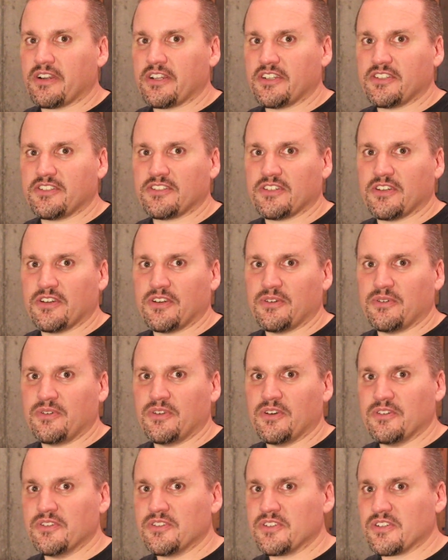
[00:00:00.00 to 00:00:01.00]
and so
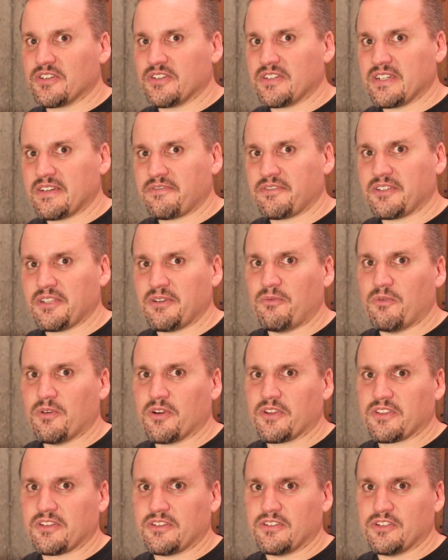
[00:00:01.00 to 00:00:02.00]
those are definitely
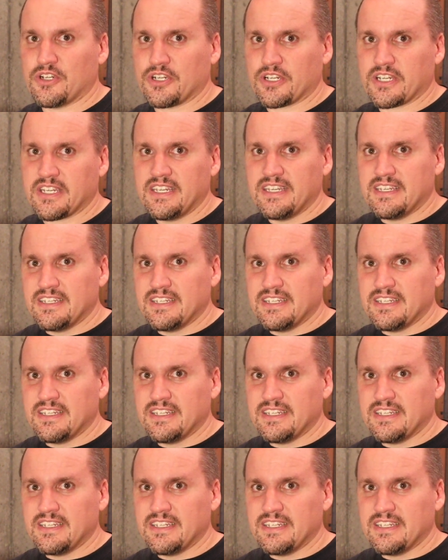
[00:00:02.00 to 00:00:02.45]
worth a look